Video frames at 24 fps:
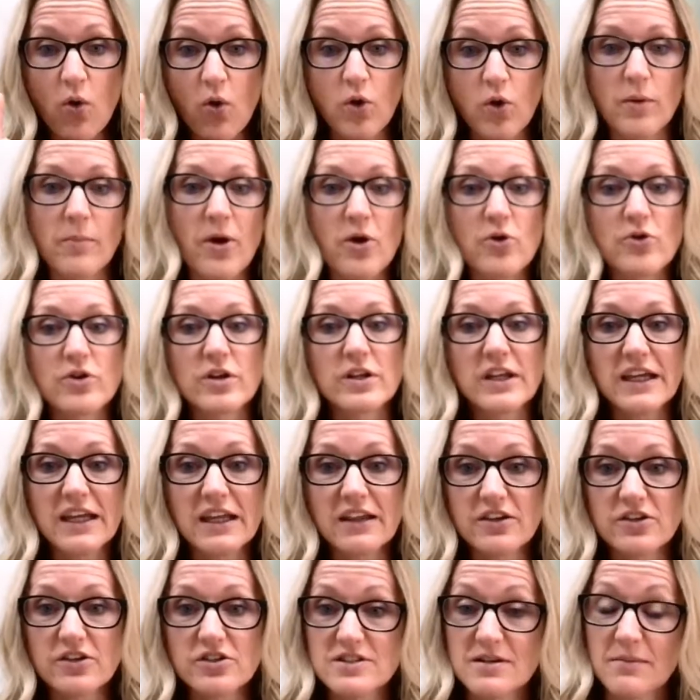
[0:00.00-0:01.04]
Hormonally,
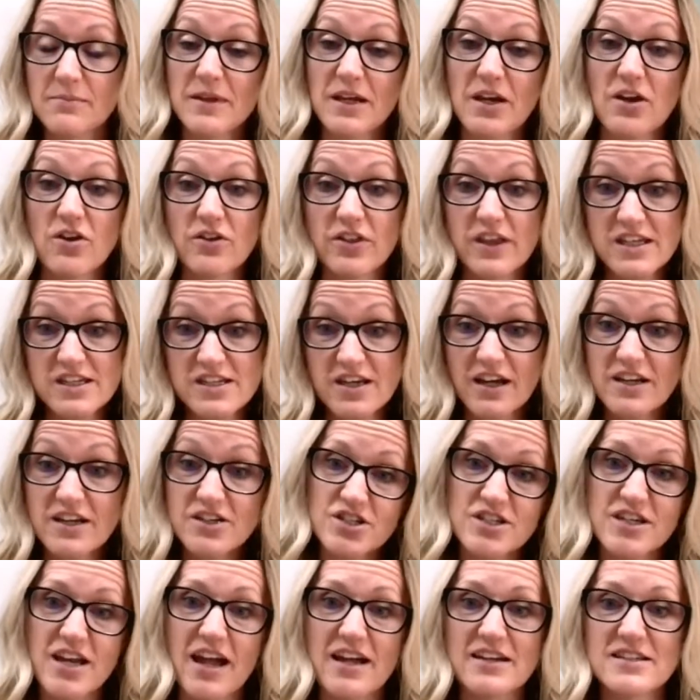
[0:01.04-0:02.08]
there's something called the
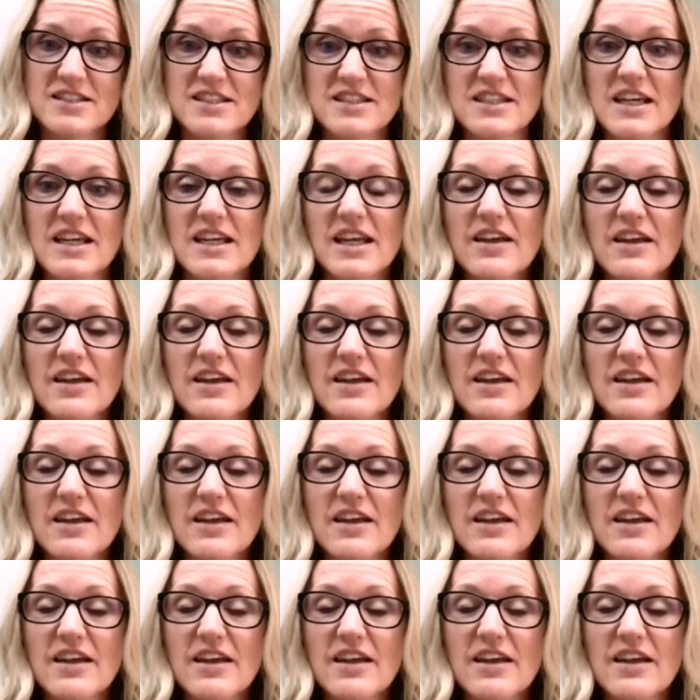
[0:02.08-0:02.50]
Dutch test that,